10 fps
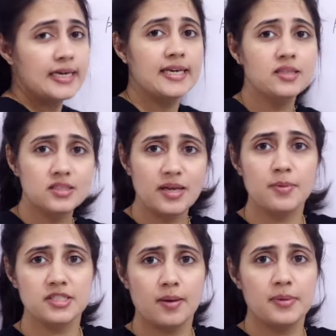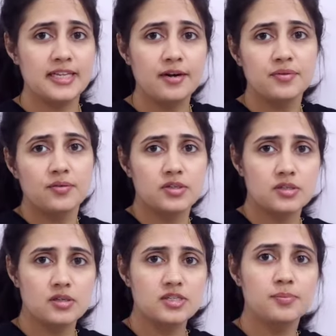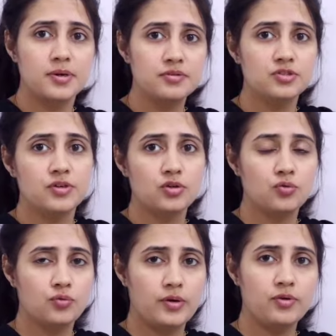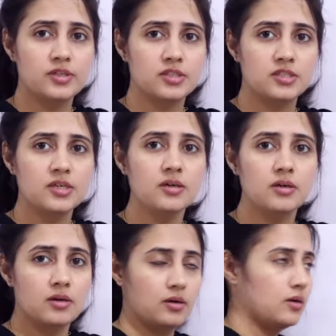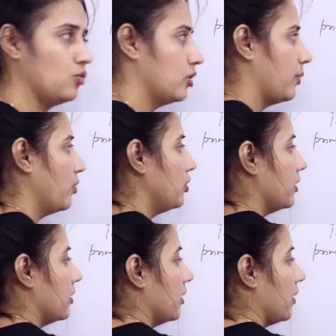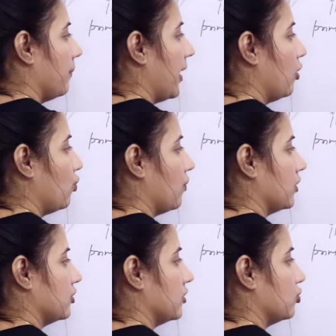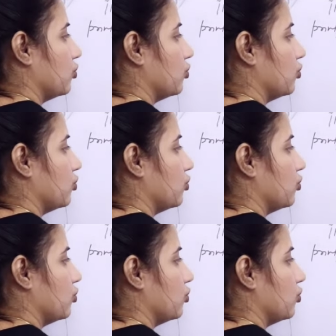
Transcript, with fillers: I'll take the same example that we have discussed in previous video when we were discussing what about malloc function.